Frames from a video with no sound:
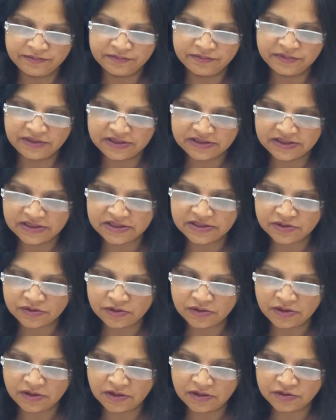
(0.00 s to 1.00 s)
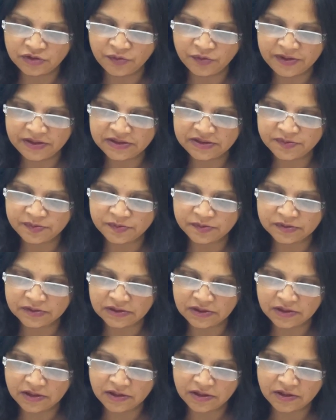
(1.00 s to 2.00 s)
This is should be
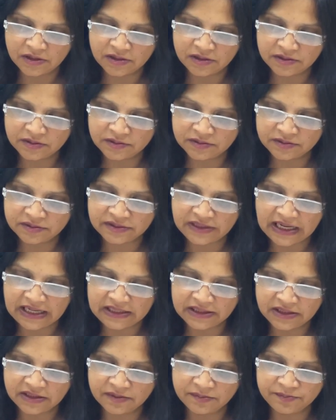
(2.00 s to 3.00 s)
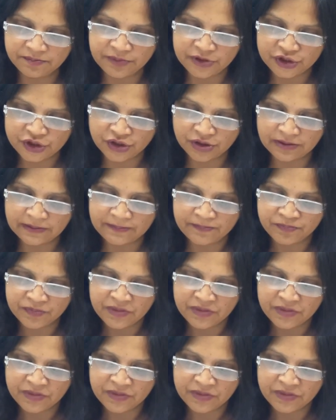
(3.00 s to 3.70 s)
tell patient.